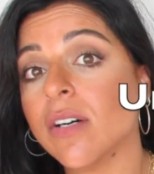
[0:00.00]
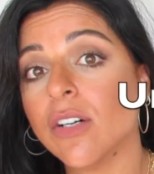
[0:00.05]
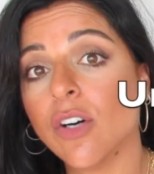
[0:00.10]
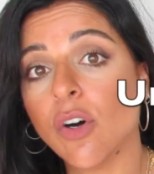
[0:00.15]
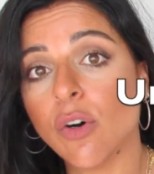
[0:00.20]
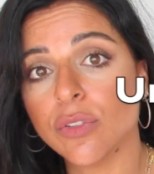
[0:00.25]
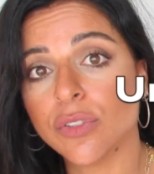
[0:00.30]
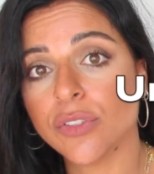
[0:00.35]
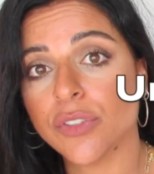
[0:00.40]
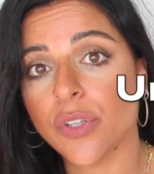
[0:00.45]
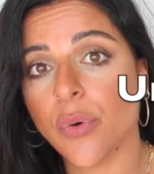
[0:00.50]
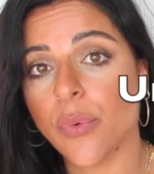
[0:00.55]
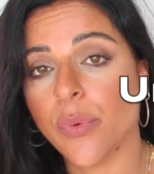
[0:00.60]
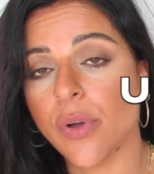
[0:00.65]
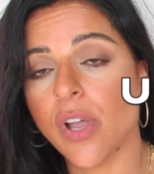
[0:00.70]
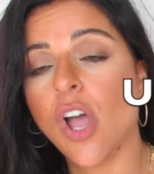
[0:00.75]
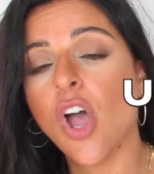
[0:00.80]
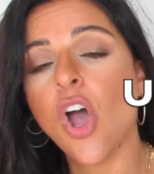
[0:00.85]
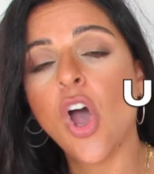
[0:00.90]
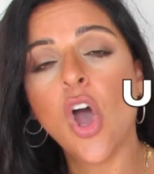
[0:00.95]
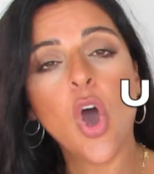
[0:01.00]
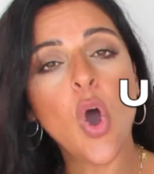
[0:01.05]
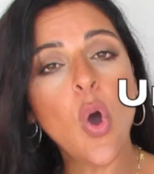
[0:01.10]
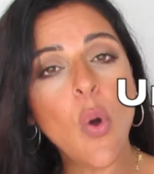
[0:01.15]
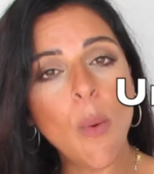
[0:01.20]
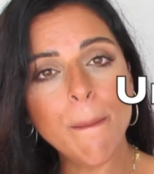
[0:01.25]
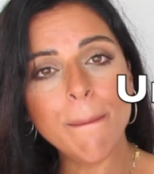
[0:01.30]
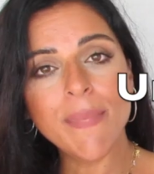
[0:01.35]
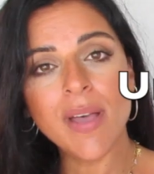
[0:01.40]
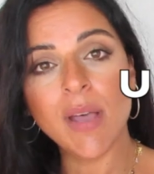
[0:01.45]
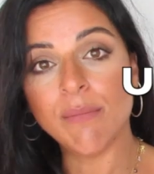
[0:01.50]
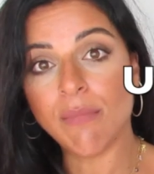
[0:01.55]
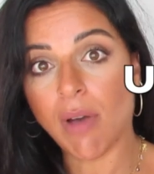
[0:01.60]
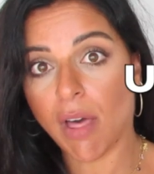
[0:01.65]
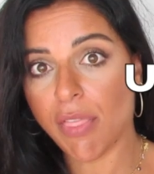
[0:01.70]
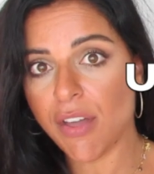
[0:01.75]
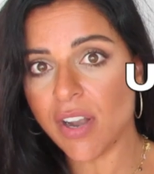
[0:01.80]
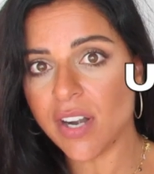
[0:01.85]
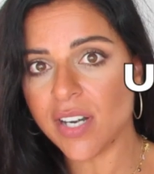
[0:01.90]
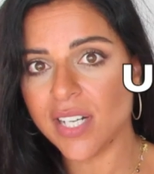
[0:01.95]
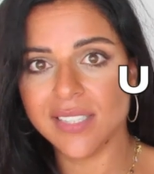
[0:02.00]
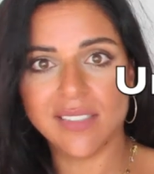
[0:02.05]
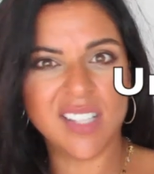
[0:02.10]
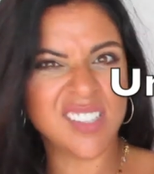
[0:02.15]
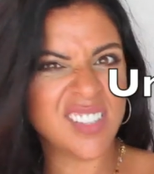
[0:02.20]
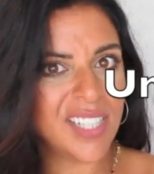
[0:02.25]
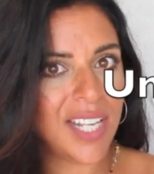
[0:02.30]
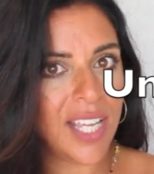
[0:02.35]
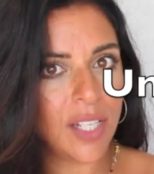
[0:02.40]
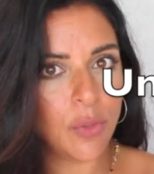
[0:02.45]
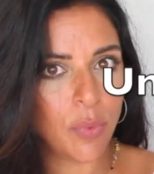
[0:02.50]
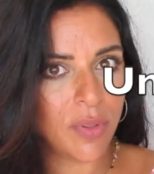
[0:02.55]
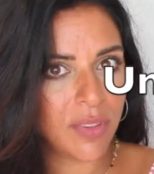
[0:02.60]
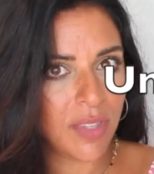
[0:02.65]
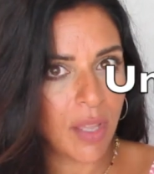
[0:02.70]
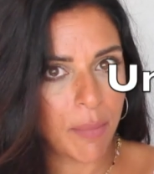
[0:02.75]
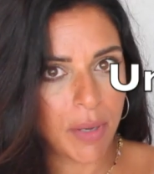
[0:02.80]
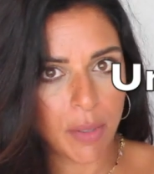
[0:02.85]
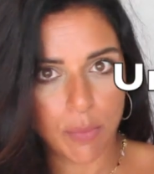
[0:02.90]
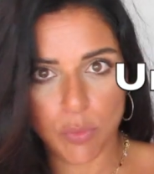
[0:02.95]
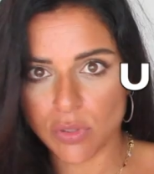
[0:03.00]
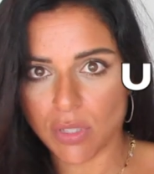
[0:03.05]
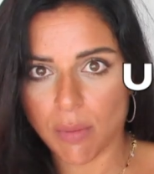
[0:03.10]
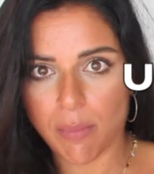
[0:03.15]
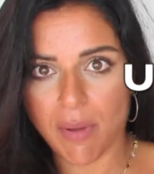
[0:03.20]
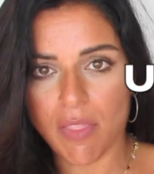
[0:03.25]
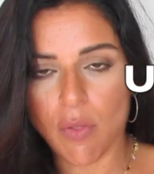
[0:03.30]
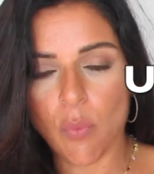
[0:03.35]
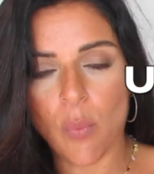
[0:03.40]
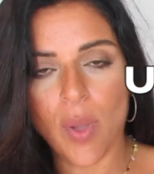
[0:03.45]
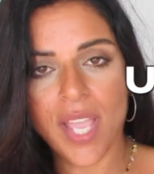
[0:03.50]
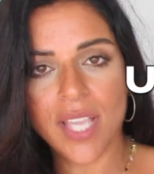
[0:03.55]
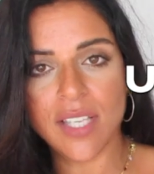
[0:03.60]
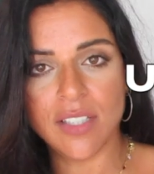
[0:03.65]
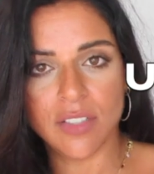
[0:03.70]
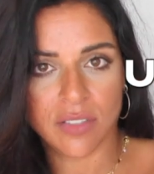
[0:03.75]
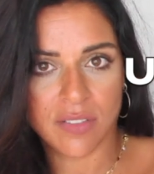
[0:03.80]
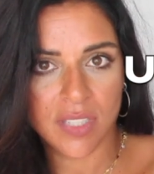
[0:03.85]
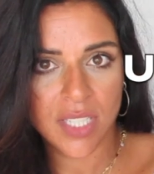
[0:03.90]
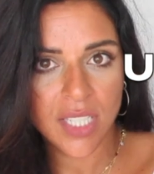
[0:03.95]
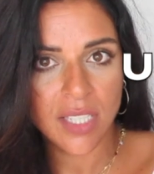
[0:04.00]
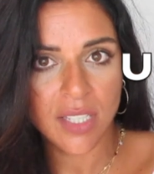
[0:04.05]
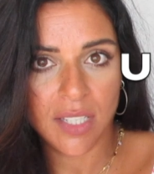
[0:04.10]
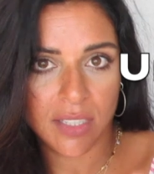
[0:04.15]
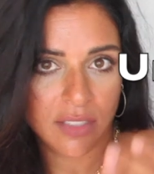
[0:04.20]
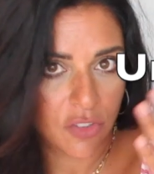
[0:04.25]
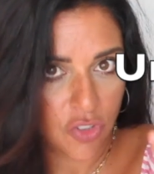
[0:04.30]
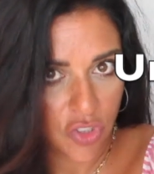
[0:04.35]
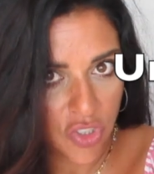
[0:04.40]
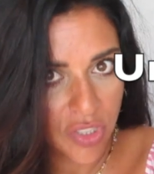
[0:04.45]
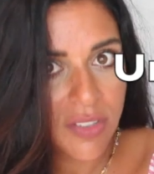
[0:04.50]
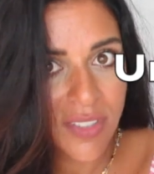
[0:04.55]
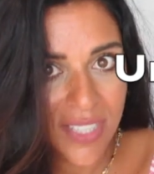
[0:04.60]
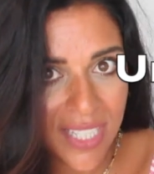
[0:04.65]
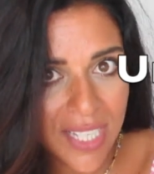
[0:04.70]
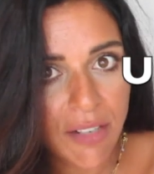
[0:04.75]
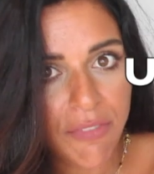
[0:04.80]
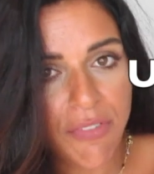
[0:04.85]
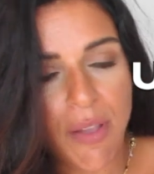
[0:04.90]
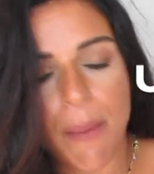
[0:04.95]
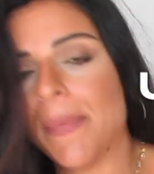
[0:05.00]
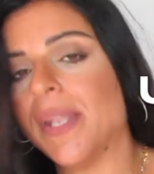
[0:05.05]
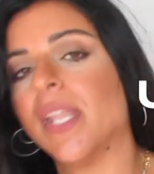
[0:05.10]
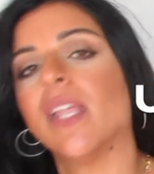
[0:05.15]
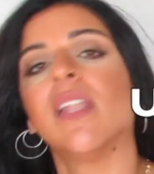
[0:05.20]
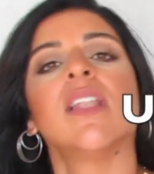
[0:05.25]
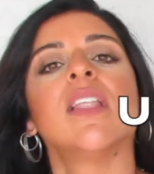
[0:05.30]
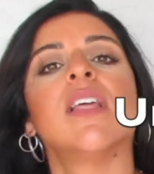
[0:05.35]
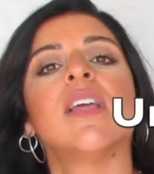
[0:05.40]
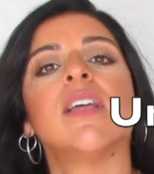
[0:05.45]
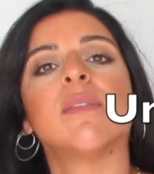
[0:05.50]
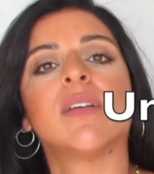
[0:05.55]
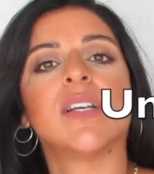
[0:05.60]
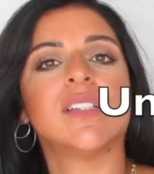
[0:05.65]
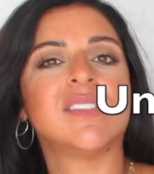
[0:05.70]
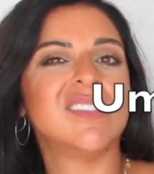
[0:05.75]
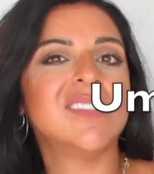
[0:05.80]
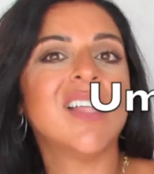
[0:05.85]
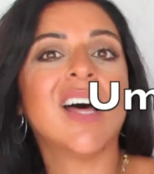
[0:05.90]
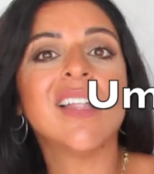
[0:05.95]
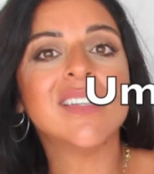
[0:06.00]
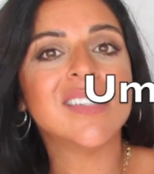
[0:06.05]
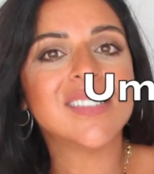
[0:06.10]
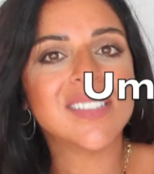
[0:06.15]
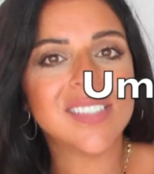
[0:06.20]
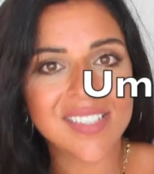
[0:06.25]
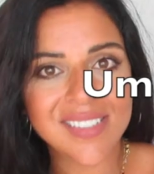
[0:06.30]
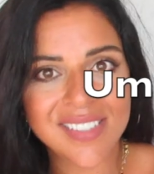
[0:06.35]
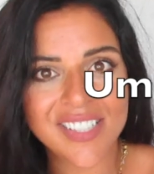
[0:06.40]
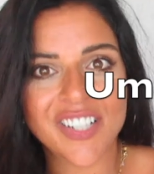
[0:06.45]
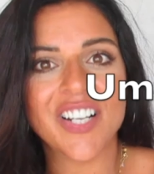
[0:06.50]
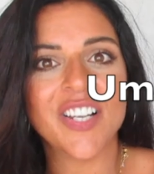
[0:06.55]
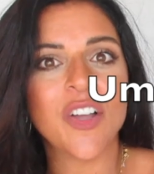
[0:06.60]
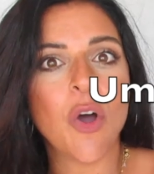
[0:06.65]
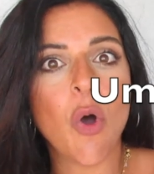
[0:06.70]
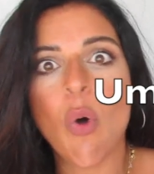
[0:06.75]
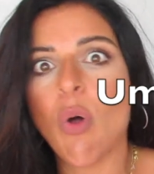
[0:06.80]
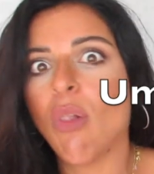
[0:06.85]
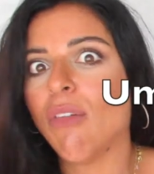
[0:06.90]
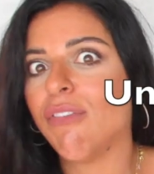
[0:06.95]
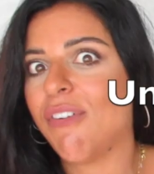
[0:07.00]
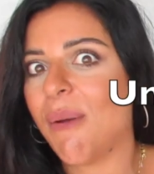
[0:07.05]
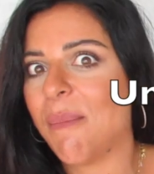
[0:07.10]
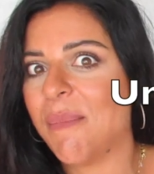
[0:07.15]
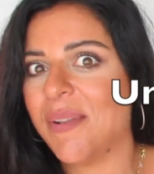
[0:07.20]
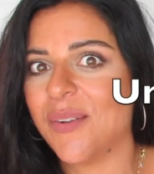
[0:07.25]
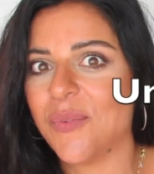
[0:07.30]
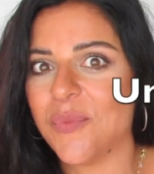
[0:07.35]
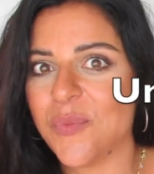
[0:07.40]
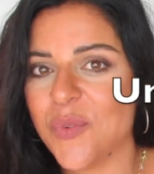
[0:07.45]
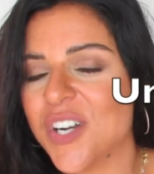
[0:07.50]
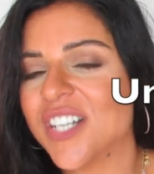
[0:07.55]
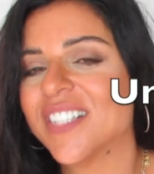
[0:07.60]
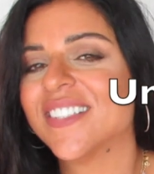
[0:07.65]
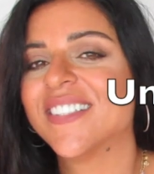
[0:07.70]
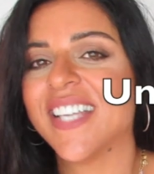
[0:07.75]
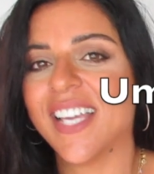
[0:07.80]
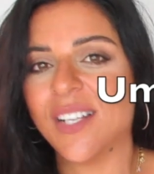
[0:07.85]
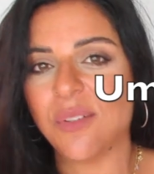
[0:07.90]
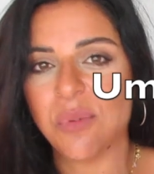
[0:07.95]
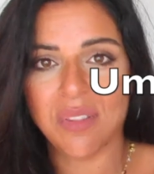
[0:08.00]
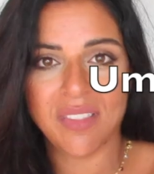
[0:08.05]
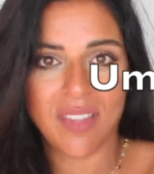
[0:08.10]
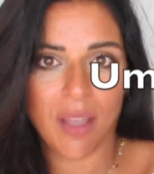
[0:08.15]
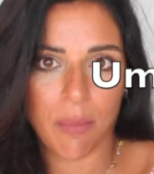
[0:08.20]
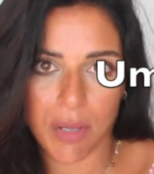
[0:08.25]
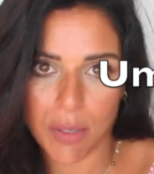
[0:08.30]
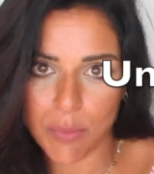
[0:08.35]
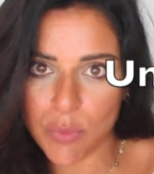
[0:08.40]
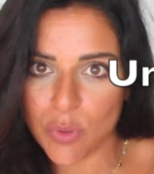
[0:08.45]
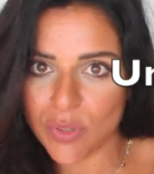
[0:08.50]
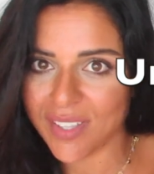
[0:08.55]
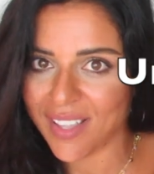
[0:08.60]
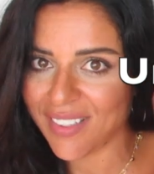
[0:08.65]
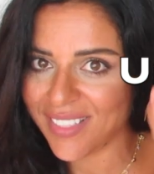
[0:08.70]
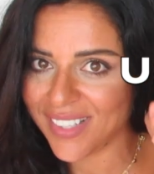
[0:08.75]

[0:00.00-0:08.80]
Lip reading: Also. Mother. It doesn't end with ta marbuta, by the way. You see, it's still feminine, because not necessarily all feminine words end with ta marbuta.